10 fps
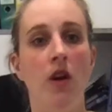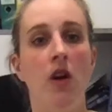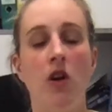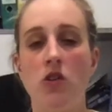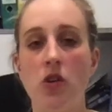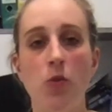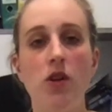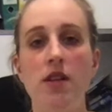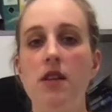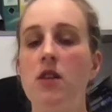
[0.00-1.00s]
So what
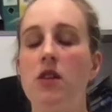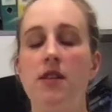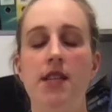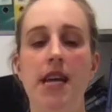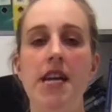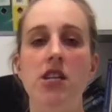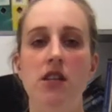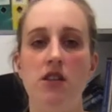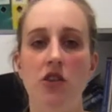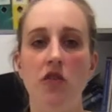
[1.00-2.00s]
are the
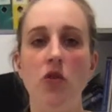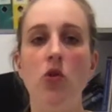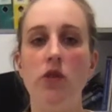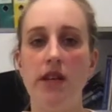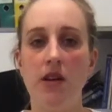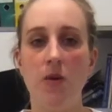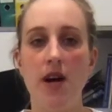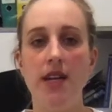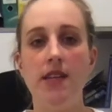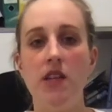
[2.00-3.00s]
stages of Cauda Equina
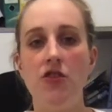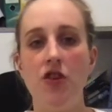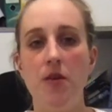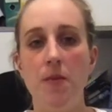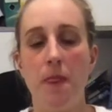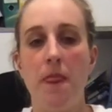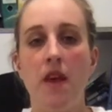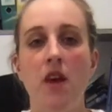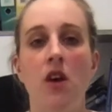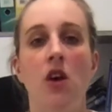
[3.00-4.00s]
Syndrome?
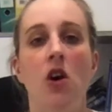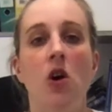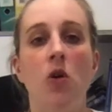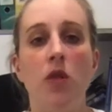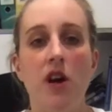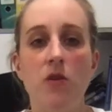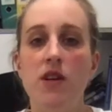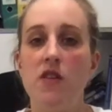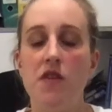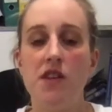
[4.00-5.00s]
Although as
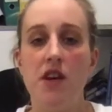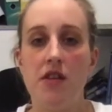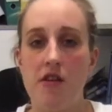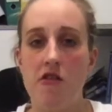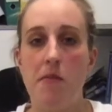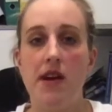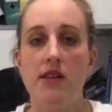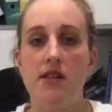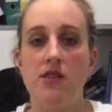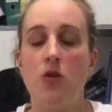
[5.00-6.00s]

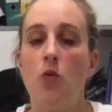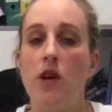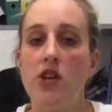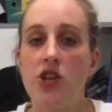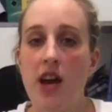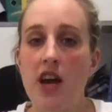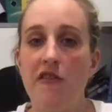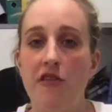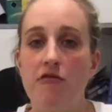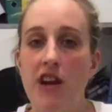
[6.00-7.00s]
physiotherapists we check for
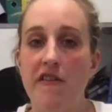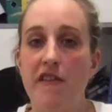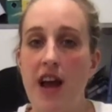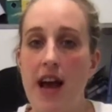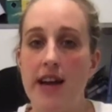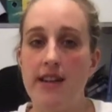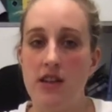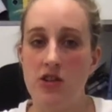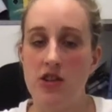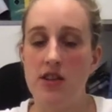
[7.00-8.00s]
red flags such
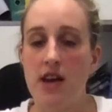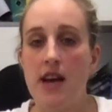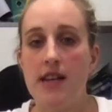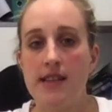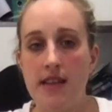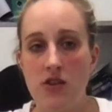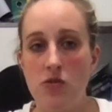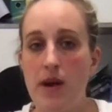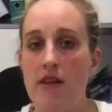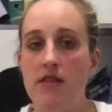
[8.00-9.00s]
as saddle
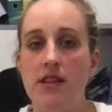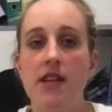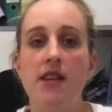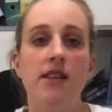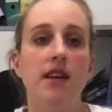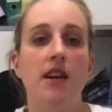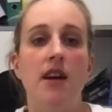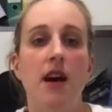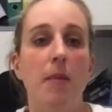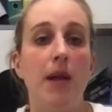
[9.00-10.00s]
paresthesia,
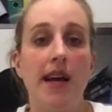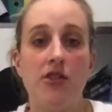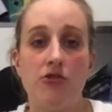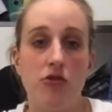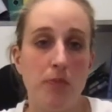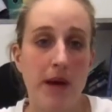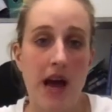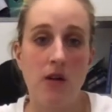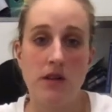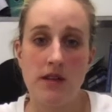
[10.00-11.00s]
bladder or
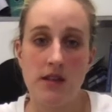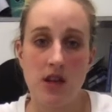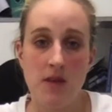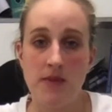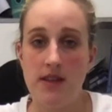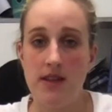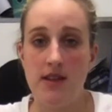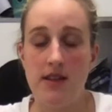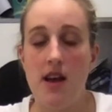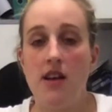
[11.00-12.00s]
bowel disturbances
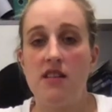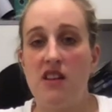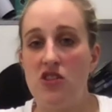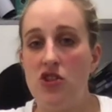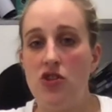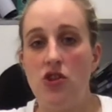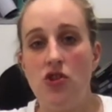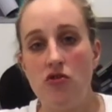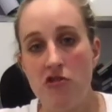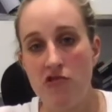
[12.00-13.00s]
such as
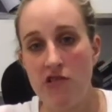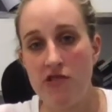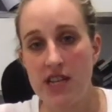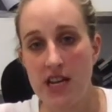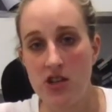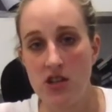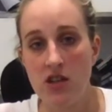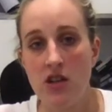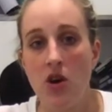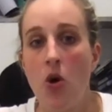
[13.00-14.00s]
urinary retention
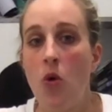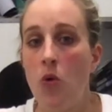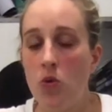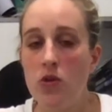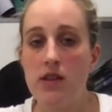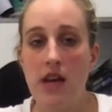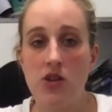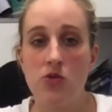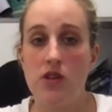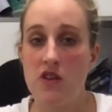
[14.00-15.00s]
or sexual
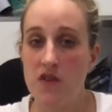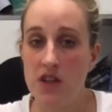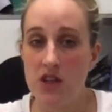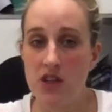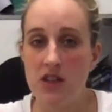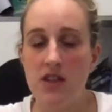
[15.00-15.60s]
dysfunction,